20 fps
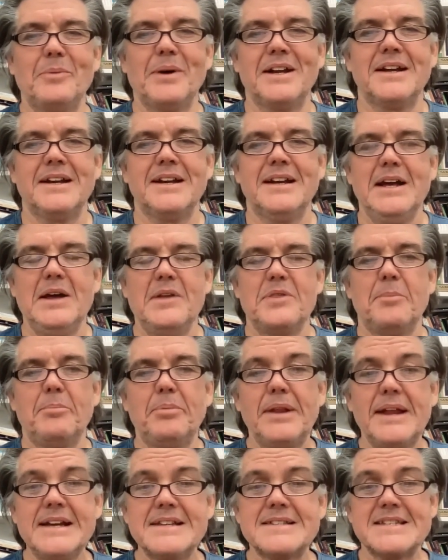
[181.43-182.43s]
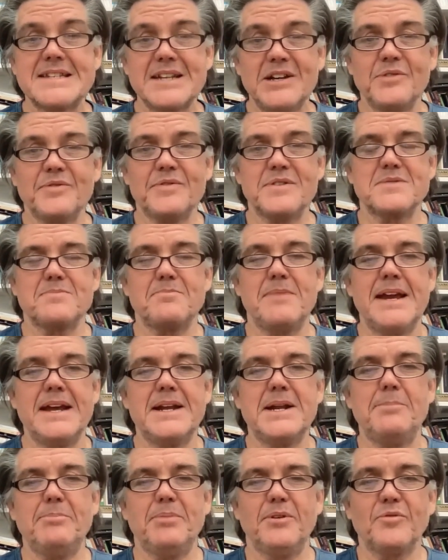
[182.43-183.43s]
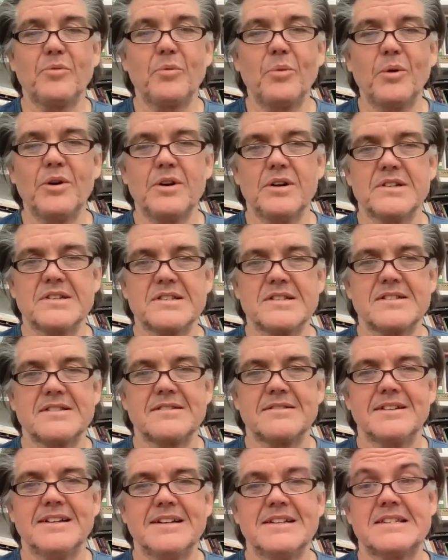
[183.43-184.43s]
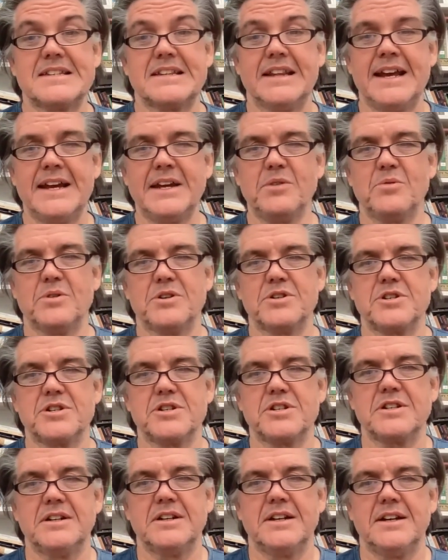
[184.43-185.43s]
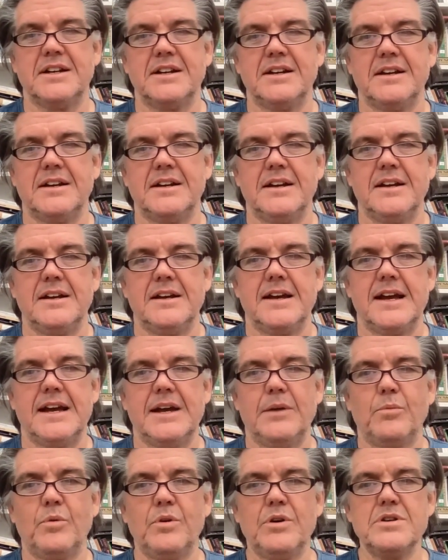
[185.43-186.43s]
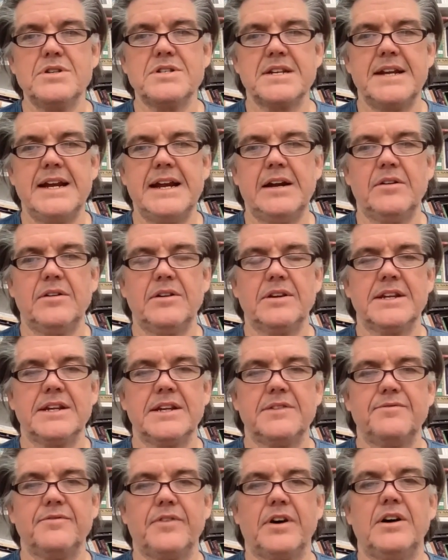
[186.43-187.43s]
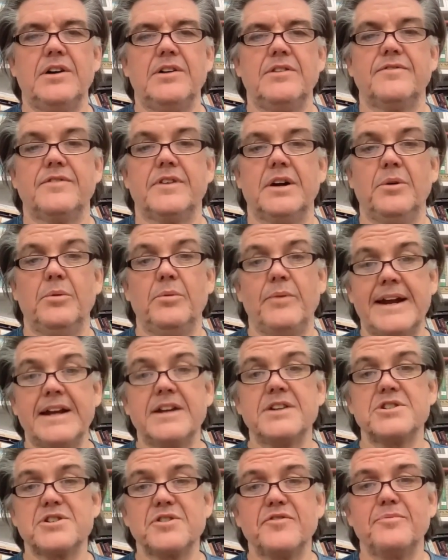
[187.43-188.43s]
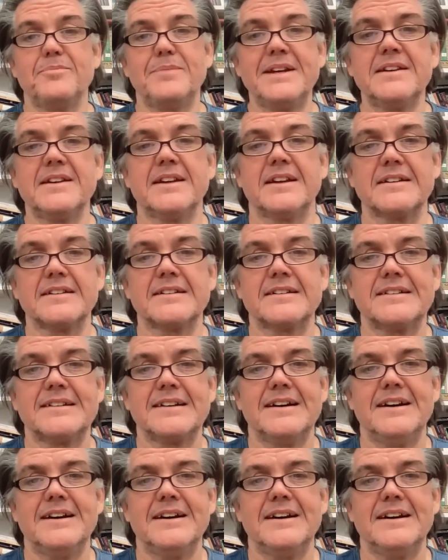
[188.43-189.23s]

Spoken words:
but the play itself is made up of words. It's language. And words inherently involve a range of meaning.